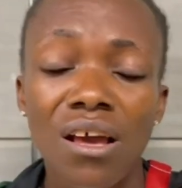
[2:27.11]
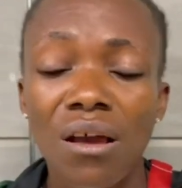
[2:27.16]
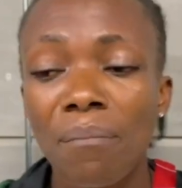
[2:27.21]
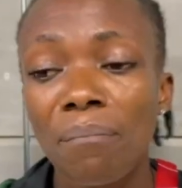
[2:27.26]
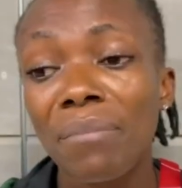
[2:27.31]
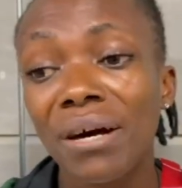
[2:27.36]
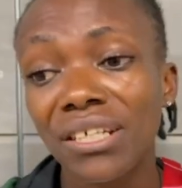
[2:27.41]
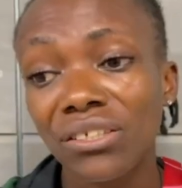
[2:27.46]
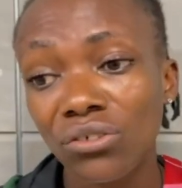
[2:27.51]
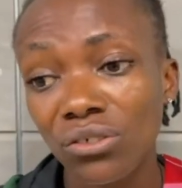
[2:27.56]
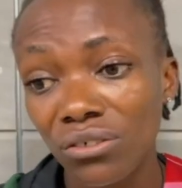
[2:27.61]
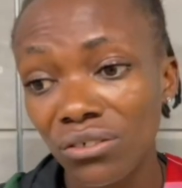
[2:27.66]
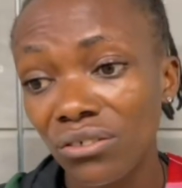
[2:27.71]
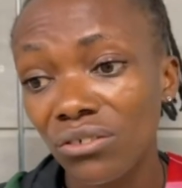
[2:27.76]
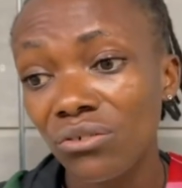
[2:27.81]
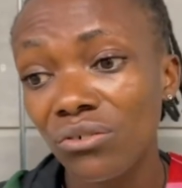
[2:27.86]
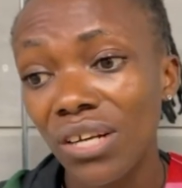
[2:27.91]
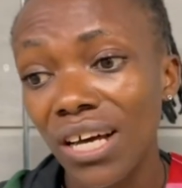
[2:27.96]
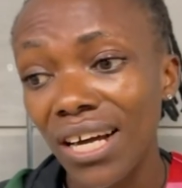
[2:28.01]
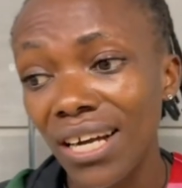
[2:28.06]
but on
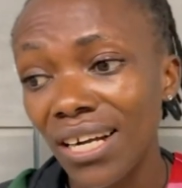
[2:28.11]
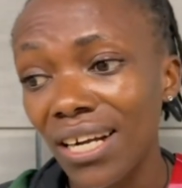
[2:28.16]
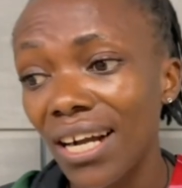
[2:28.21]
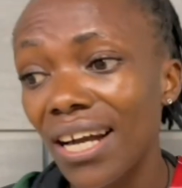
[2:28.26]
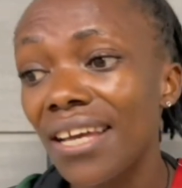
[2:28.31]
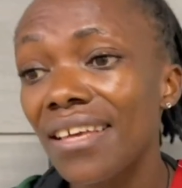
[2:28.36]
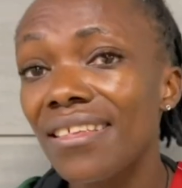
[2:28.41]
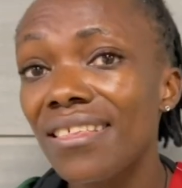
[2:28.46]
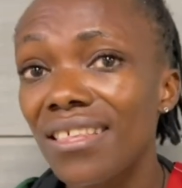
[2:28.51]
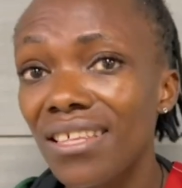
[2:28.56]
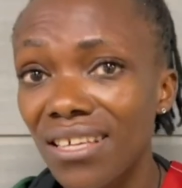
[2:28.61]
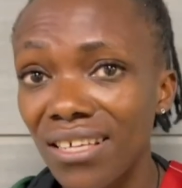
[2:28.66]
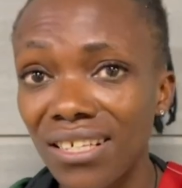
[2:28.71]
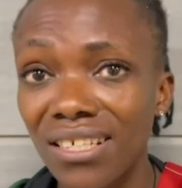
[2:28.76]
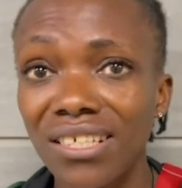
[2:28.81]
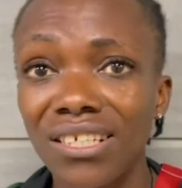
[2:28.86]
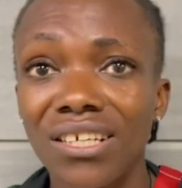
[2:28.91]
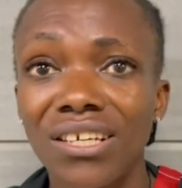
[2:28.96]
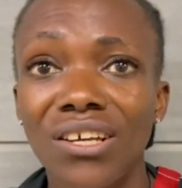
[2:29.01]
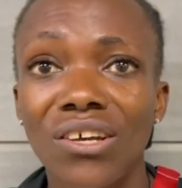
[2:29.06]
track I think
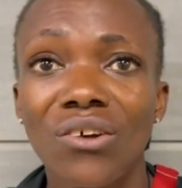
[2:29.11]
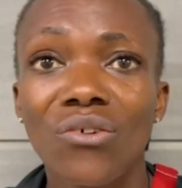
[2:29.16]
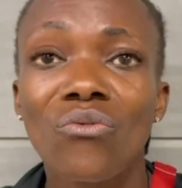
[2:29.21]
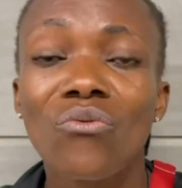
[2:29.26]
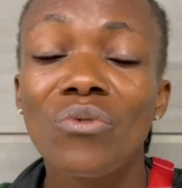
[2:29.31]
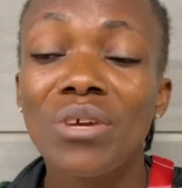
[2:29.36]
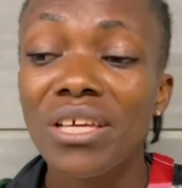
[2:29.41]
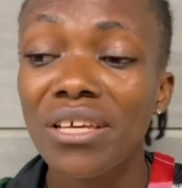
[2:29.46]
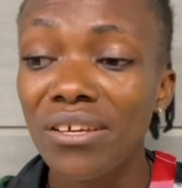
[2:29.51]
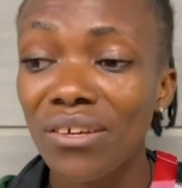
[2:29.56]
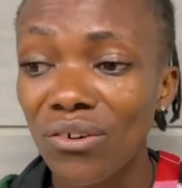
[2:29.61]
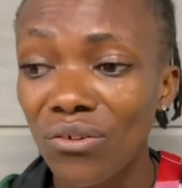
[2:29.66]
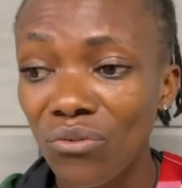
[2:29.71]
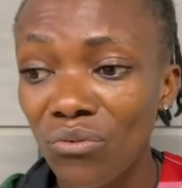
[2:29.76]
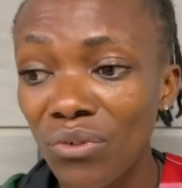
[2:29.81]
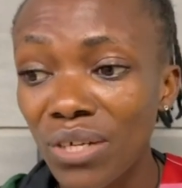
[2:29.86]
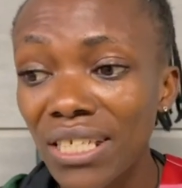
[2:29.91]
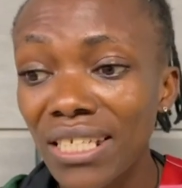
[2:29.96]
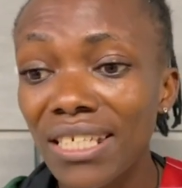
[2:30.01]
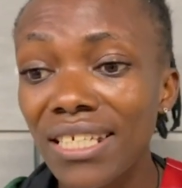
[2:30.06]

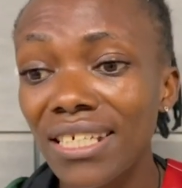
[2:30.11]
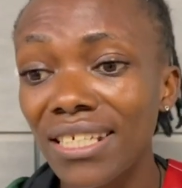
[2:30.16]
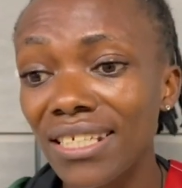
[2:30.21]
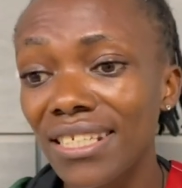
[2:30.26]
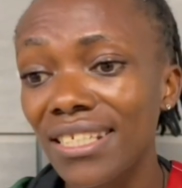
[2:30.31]
we did